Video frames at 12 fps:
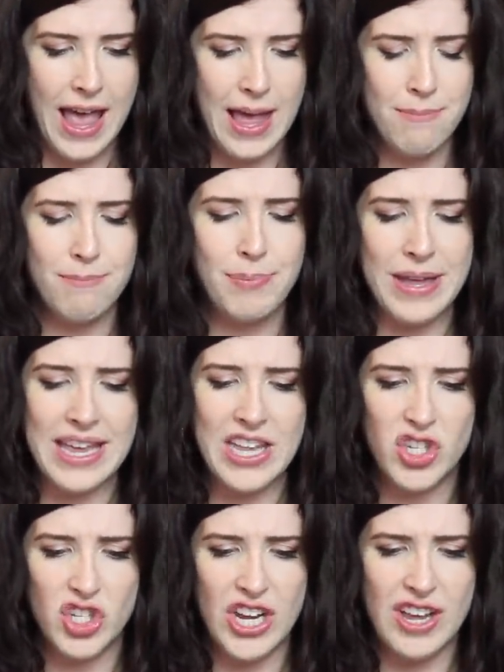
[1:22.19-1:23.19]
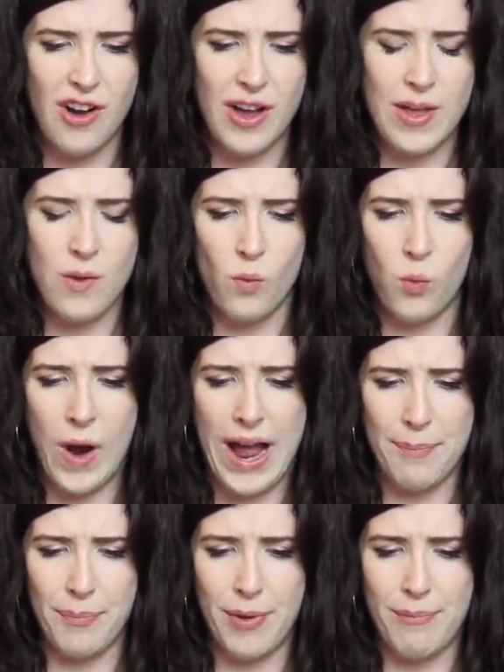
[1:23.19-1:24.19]
MBGI
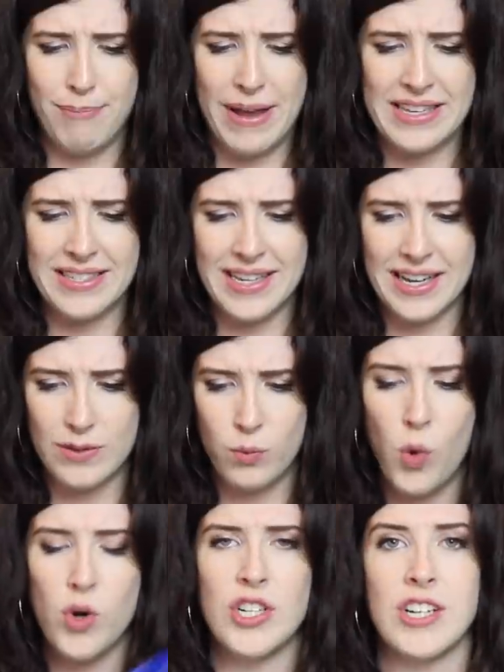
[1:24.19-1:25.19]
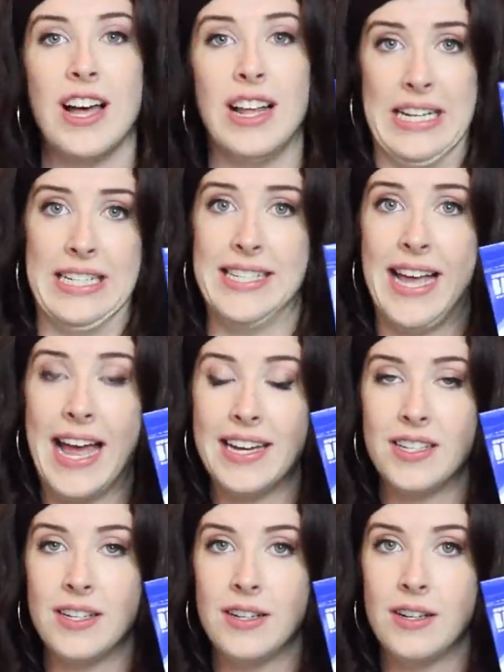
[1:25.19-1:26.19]
WAP Basics watercolour
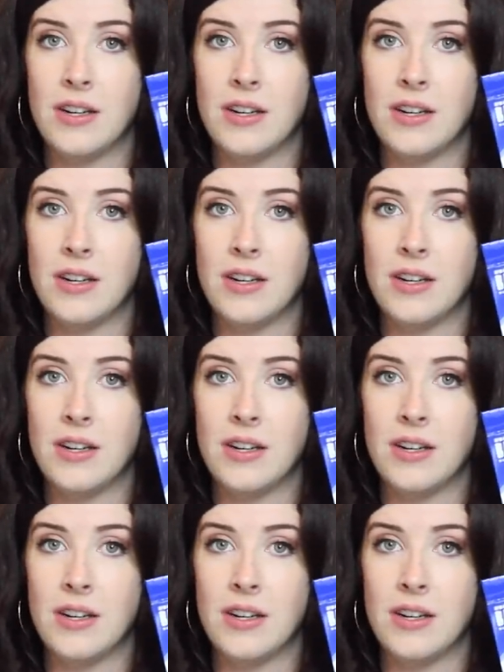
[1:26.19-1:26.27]
set.